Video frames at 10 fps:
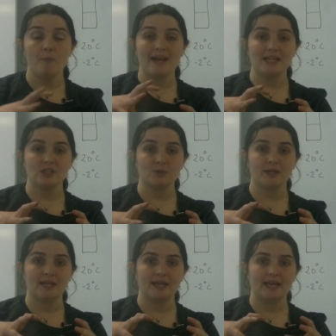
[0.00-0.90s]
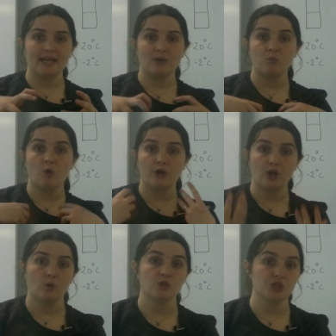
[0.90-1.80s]
or may do it in
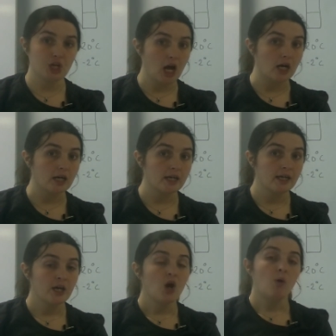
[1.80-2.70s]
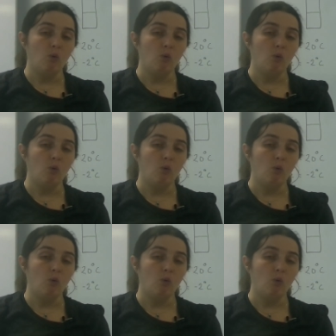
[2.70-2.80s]
one whole chunk.